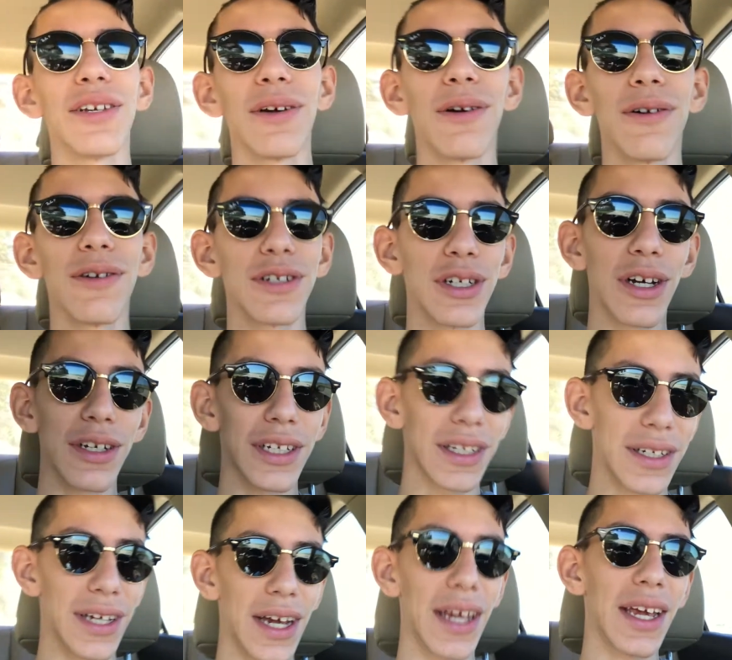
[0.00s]
So all jokes
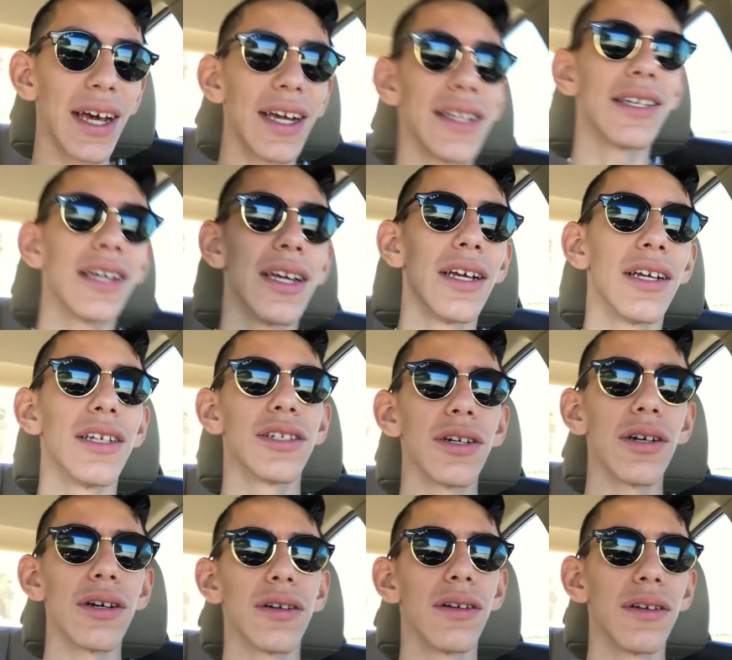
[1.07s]
aside, guys.
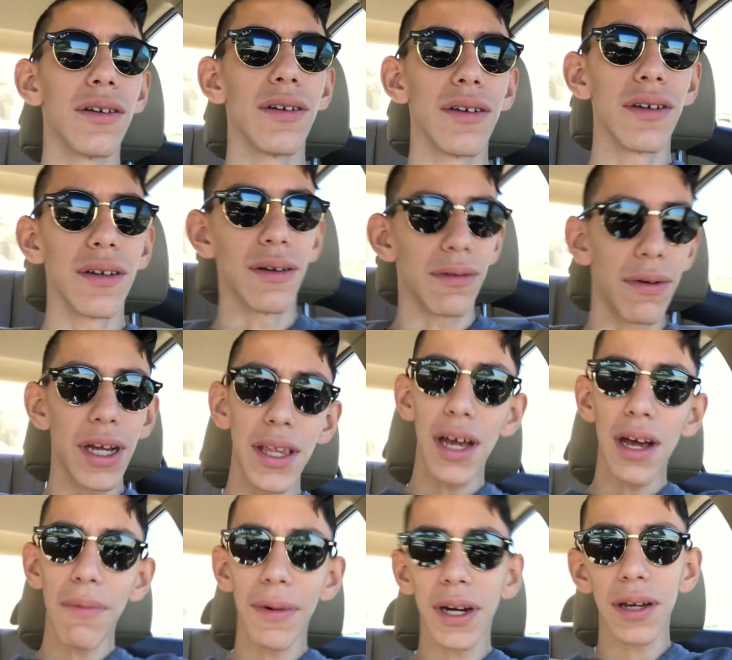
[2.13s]
So right
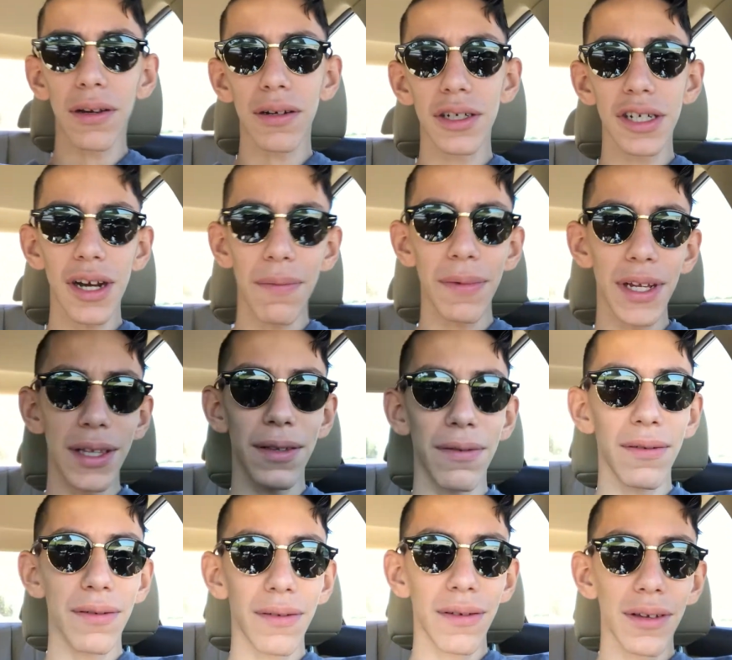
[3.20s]
now I'm gonna go shopping
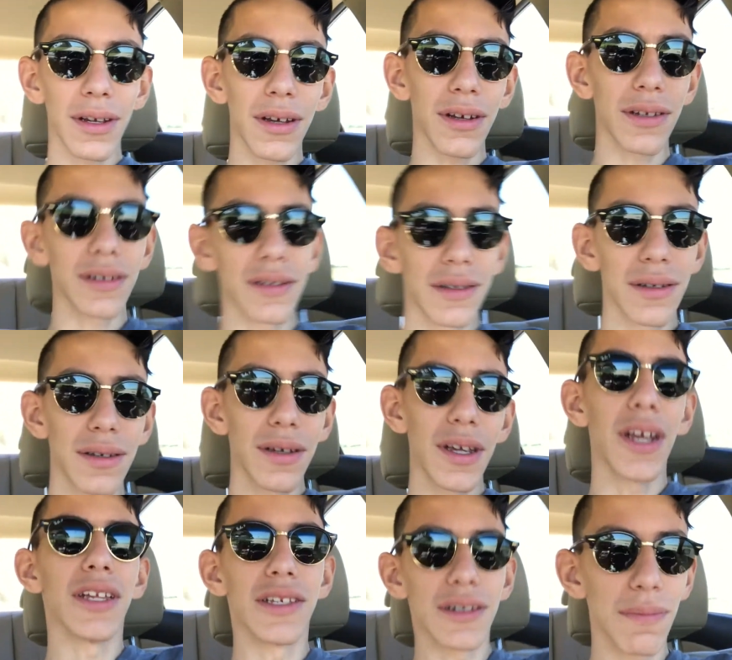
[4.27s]
because
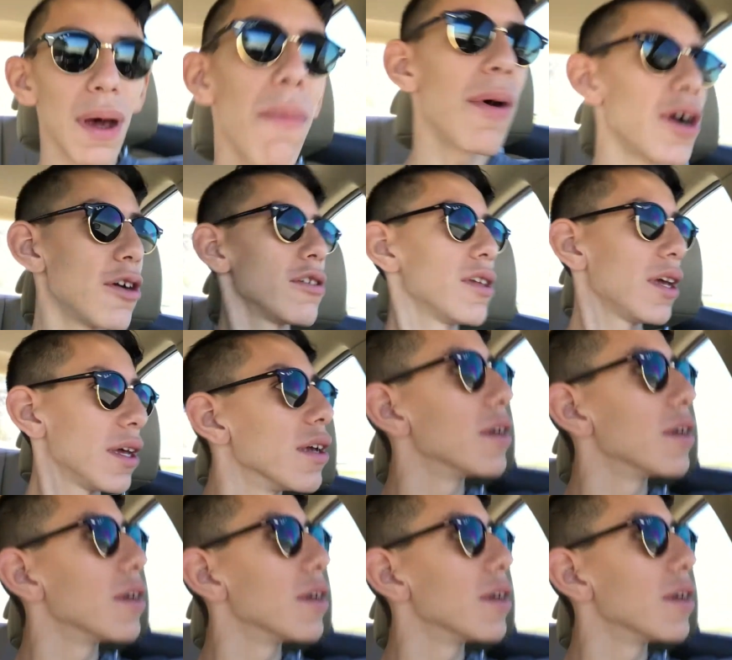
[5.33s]
it's my birthday,